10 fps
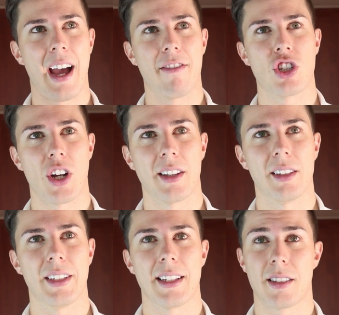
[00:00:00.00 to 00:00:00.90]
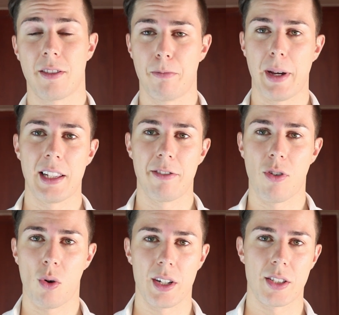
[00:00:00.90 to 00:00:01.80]
have a channel that's mainly
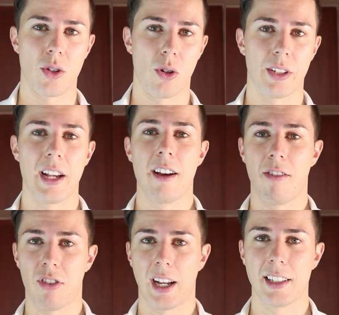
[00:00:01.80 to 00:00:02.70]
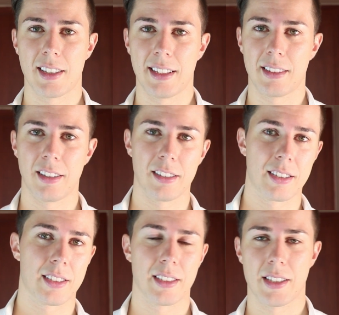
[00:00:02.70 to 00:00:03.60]
focused on flight attendant
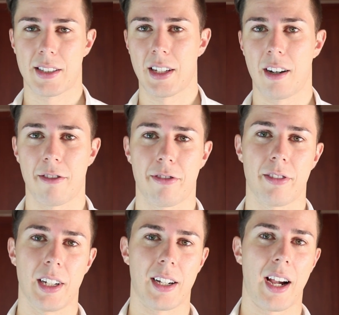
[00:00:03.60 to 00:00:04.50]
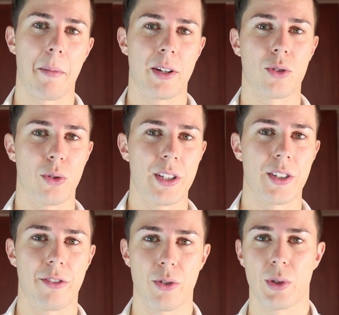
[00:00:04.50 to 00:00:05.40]
stuff, uh, cabin crew
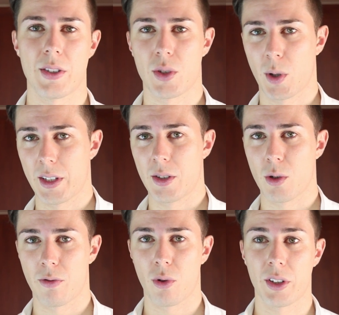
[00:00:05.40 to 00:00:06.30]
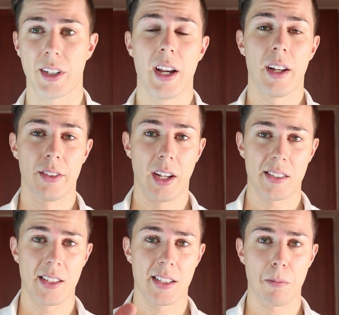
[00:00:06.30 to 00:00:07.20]
interviews and so on and so forth.
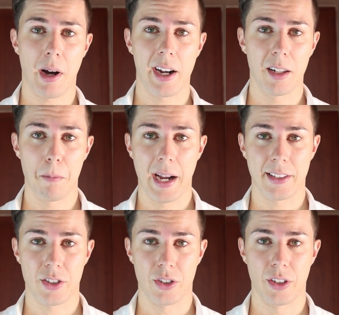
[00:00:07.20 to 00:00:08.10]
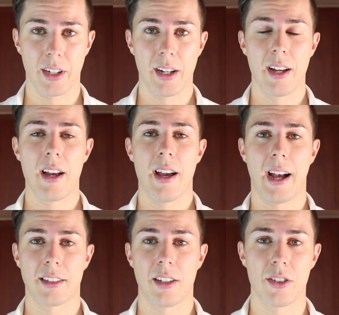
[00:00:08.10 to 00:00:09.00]
Does the smile matter
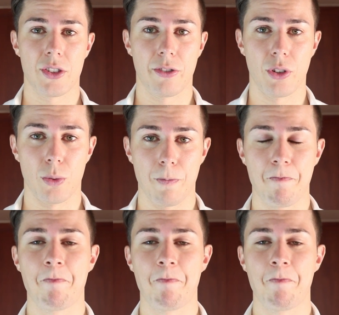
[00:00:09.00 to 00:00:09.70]
as an interview?